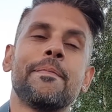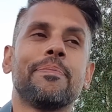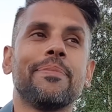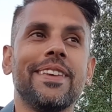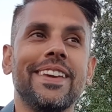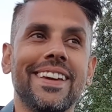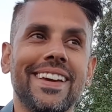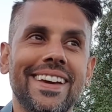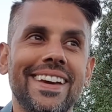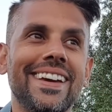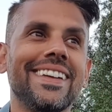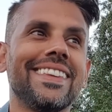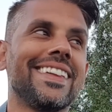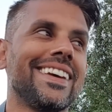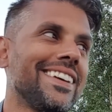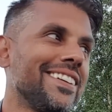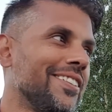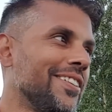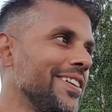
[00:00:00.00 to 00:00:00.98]
Yeah,
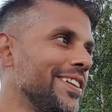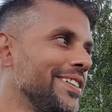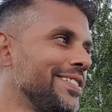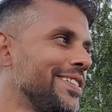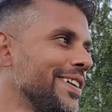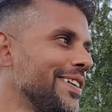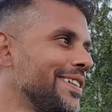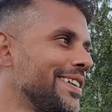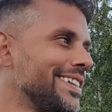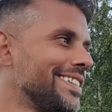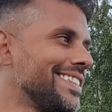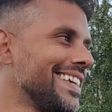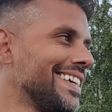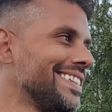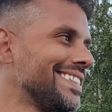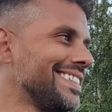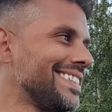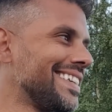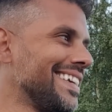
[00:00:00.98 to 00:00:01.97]
they kind of don't
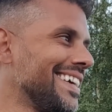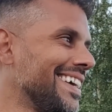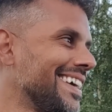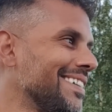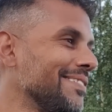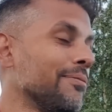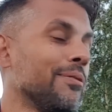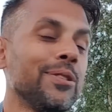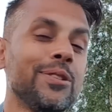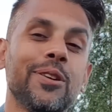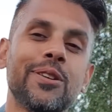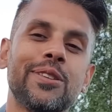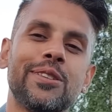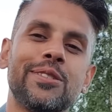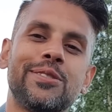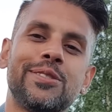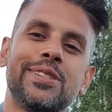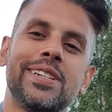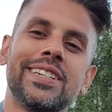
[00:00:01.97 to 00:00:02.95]
exist, well, not in
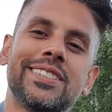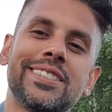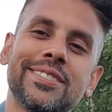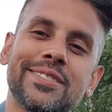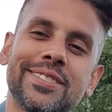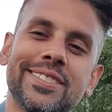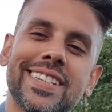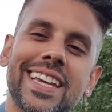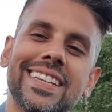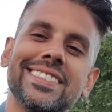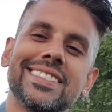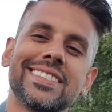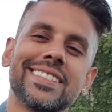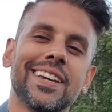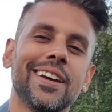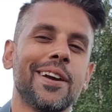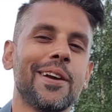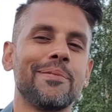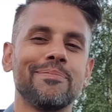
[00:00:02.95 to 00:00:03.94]
the traditional sense,
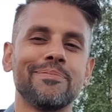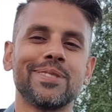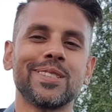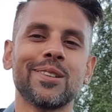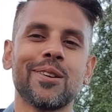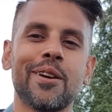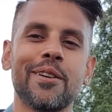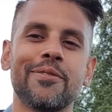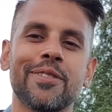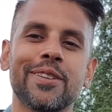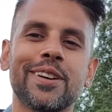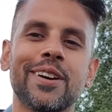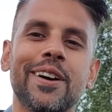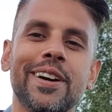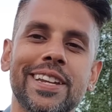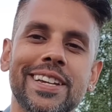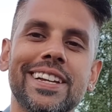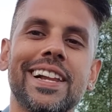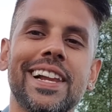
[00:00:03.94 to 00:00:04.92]
so sorry for
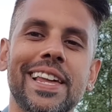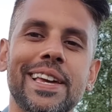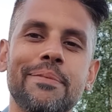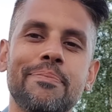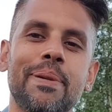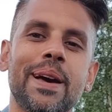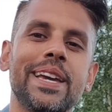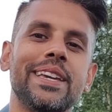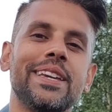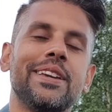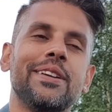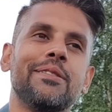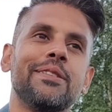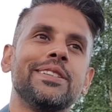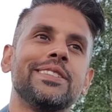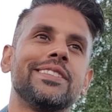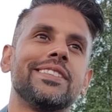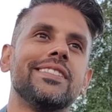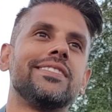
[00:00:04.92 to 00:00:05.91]
kind of clickbaiting
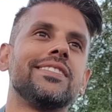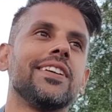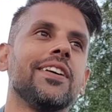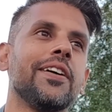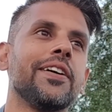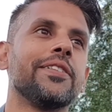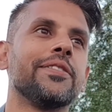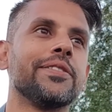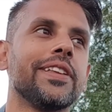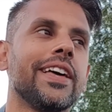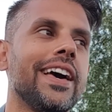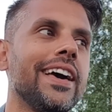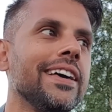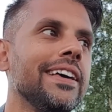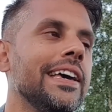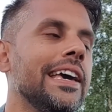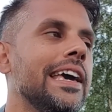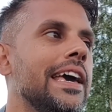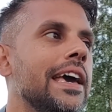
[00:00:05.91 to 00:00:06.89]
you into the title there.
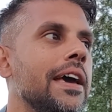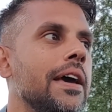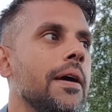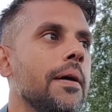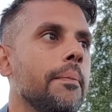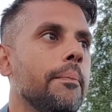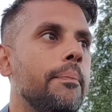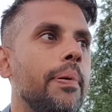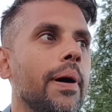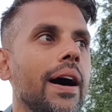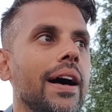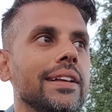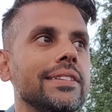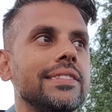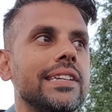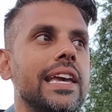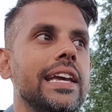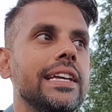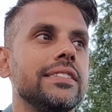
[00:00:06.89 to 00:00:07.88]

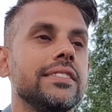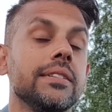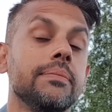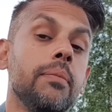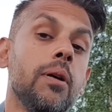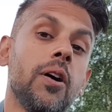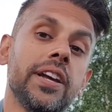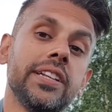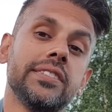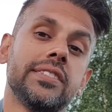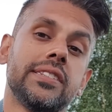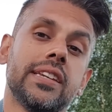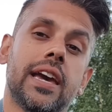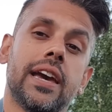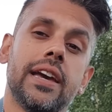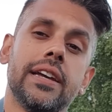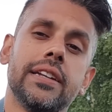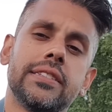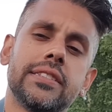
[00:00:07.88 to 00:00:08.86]
But it's a
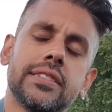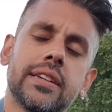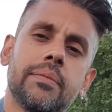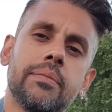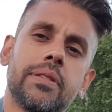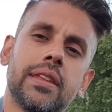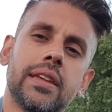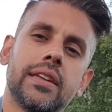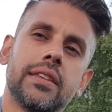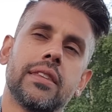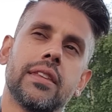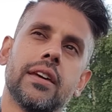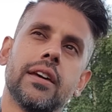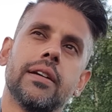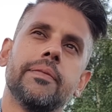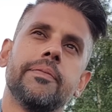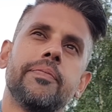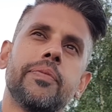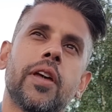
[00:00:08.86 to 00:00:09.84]
mindset. It's something
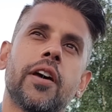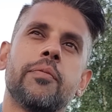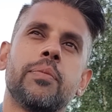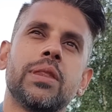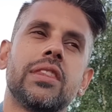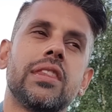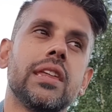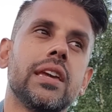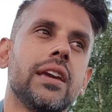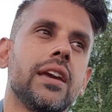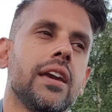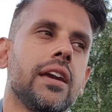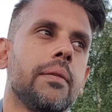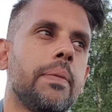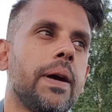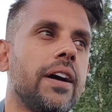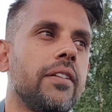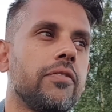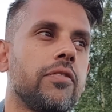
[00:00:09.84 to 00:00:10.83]
that I've been thinking
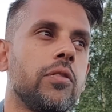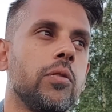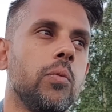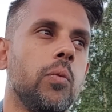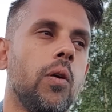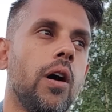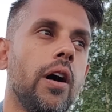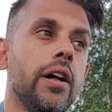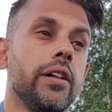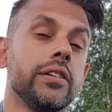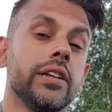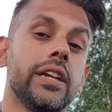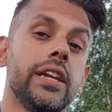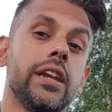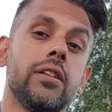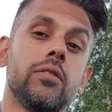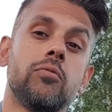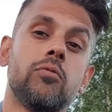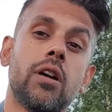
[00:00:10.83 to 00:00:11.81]
about for a while, and
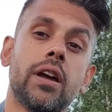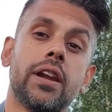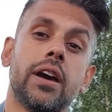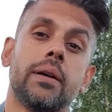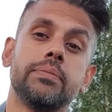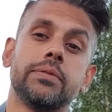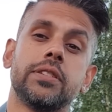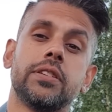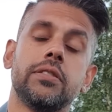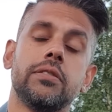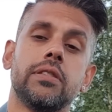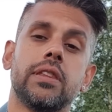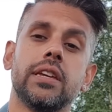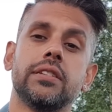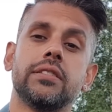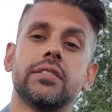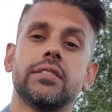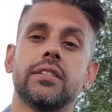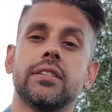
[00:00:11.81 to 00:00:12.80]
in a run-up to
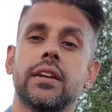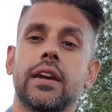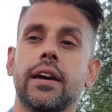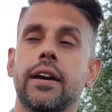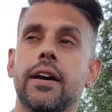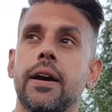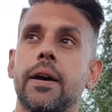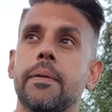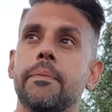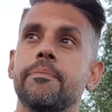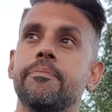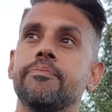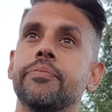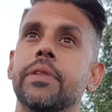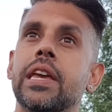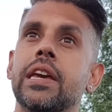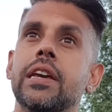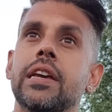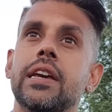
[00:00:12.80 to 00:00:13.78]
this
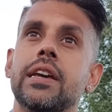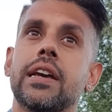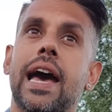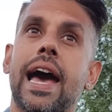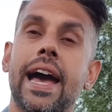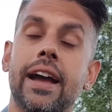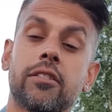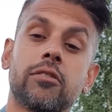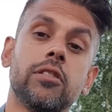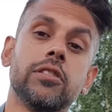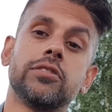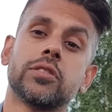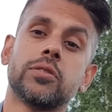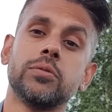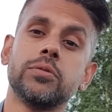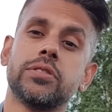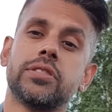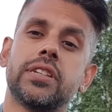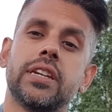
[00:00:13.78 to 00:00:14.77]
Acro
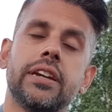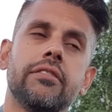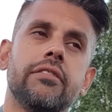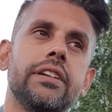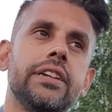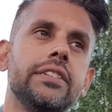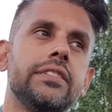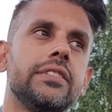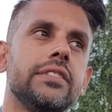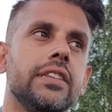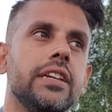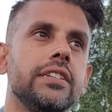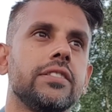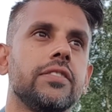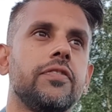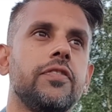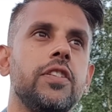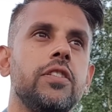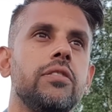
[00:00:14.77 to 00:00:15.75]
School series, there's
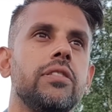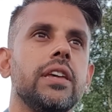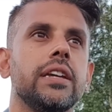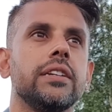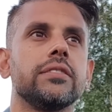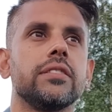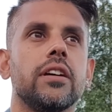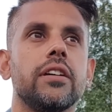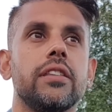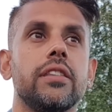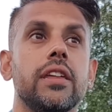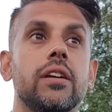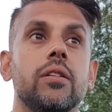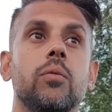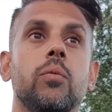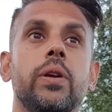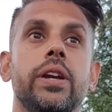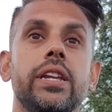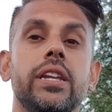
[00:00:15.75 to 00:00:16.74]
a few things that I
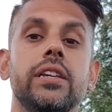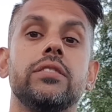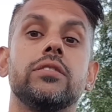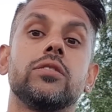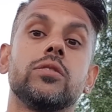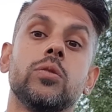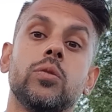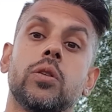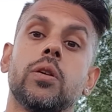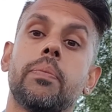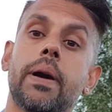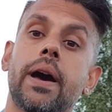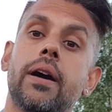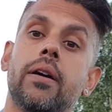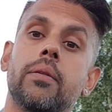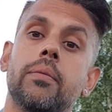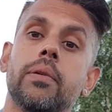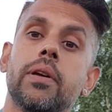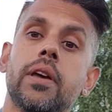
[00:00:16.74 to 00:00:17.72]
think we need to talk
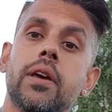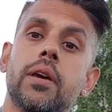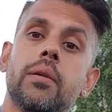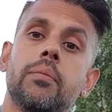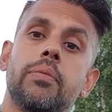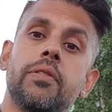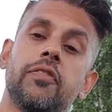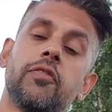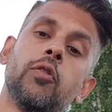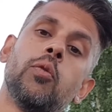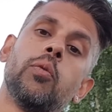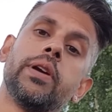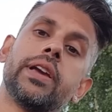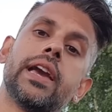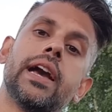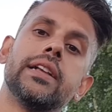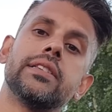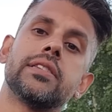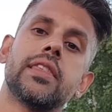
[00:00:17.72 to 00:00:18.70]
about before we
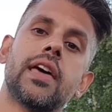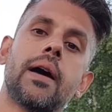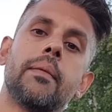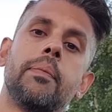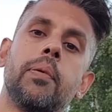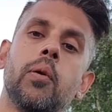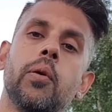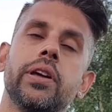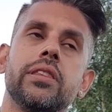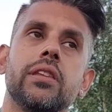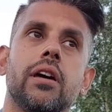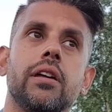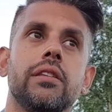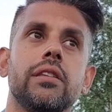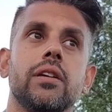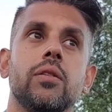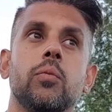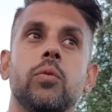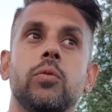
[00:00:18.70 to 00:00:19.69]
get to that point that I
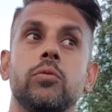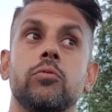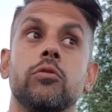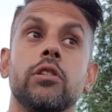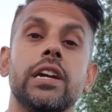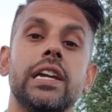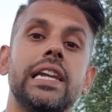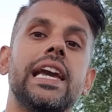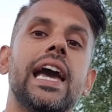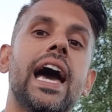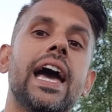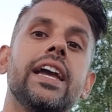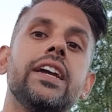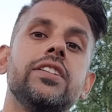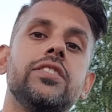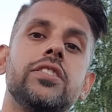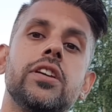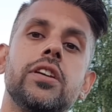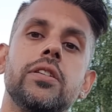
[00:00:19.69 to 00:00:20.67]
think will really
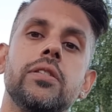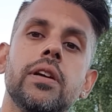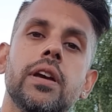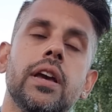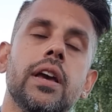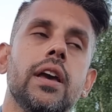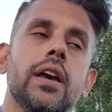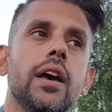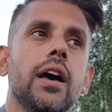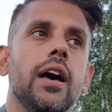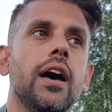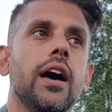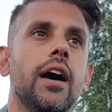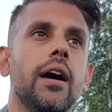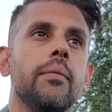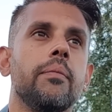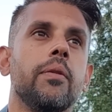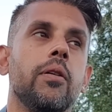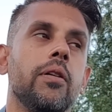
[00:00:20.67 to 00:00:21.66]
aid you
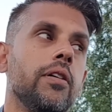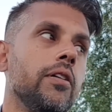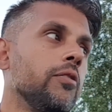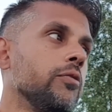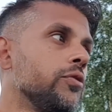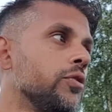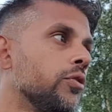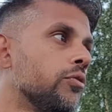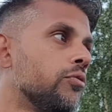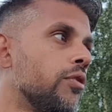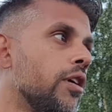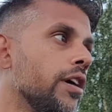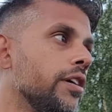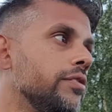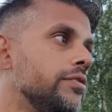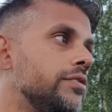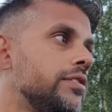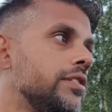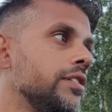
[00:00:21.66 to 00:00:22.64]
on your
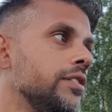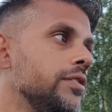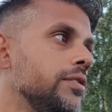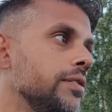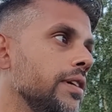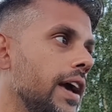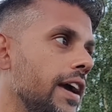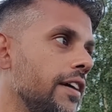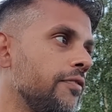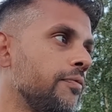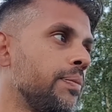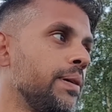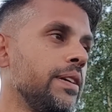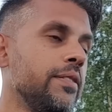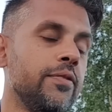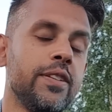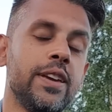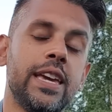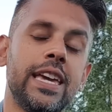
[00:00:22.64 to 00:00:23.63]
road to
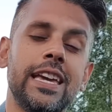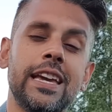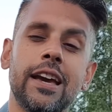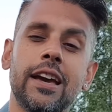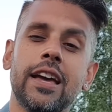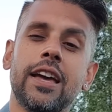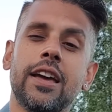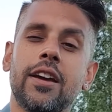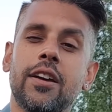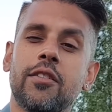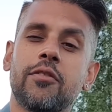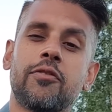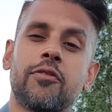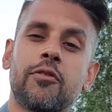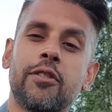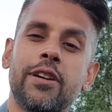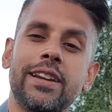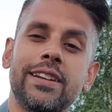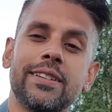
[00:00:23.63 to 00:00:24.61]
FPV
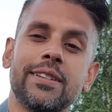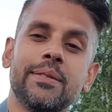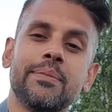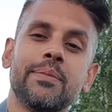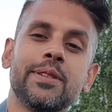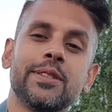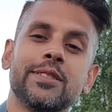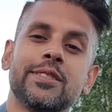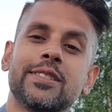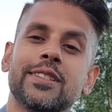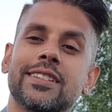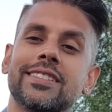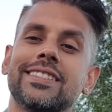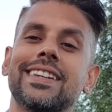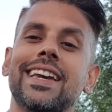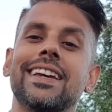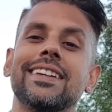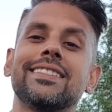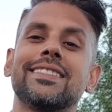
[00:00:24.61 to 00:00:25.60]
freedom and
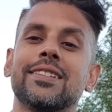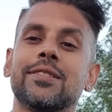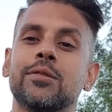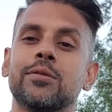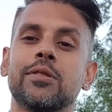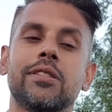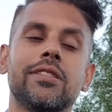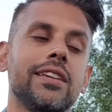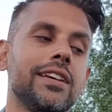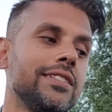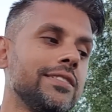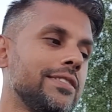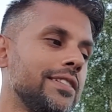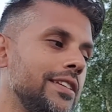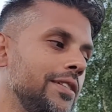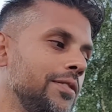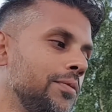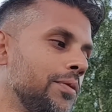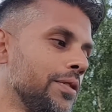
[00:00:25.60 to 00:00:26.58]
success and all the things
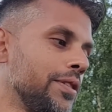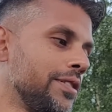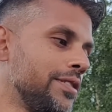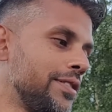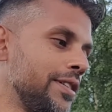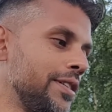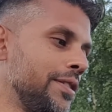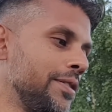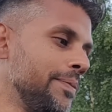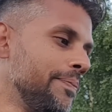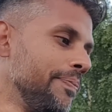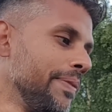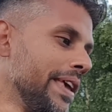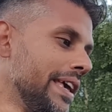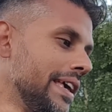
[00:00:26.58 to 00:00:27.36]
that you want to do.